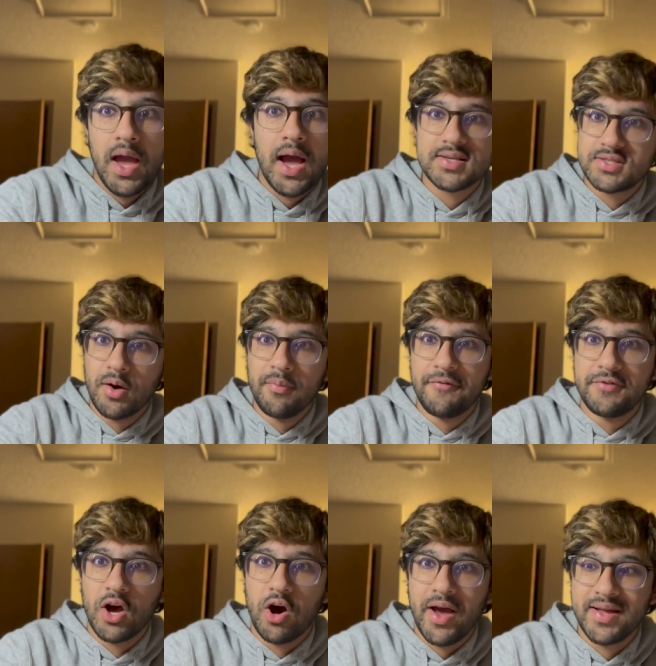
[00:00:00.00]
as some of
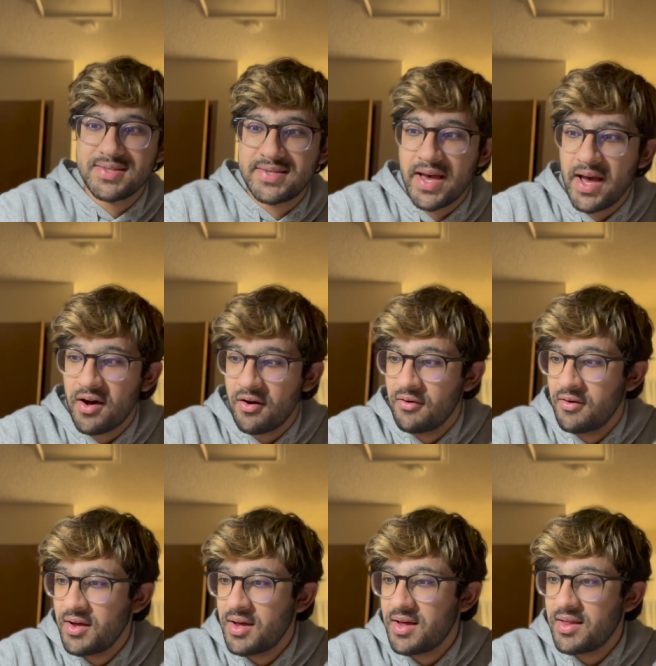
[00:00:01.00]
y'all can tell,
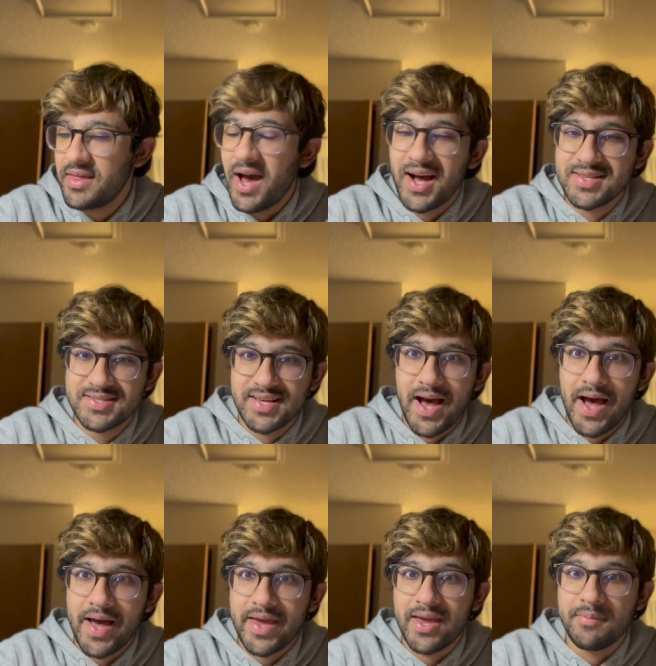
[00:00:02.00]
the
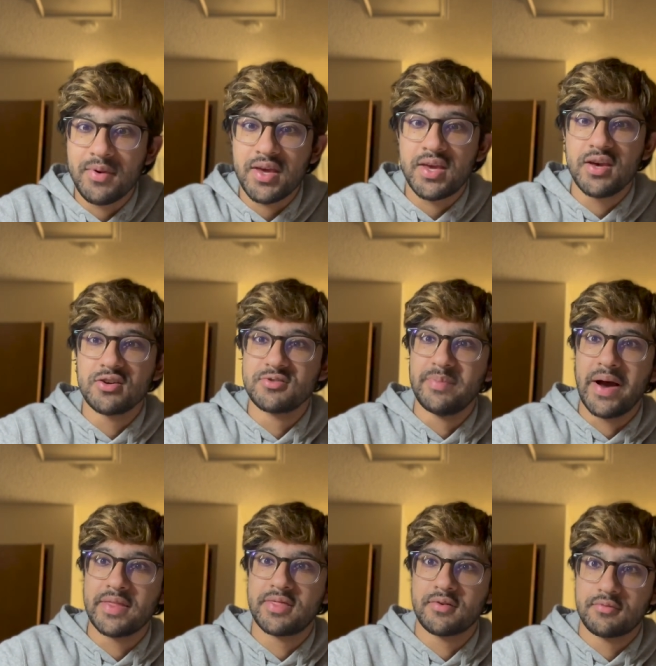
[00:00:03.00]
Hansa killed my
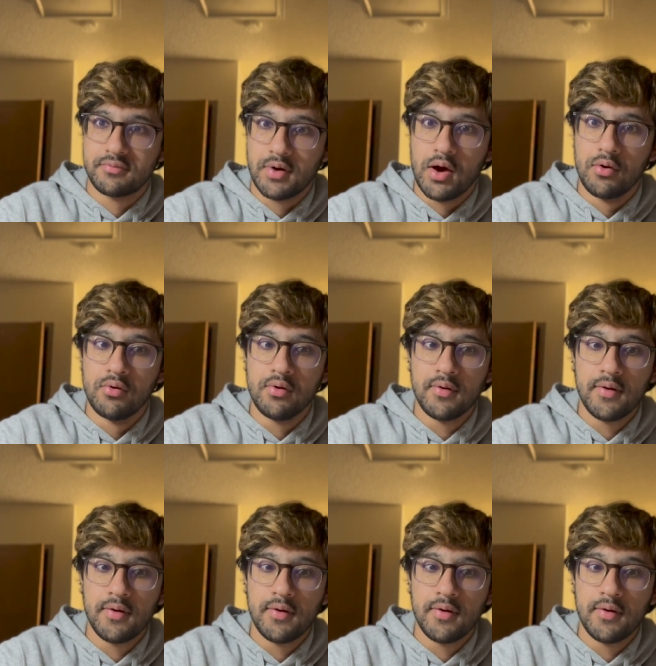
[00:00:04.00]
throat.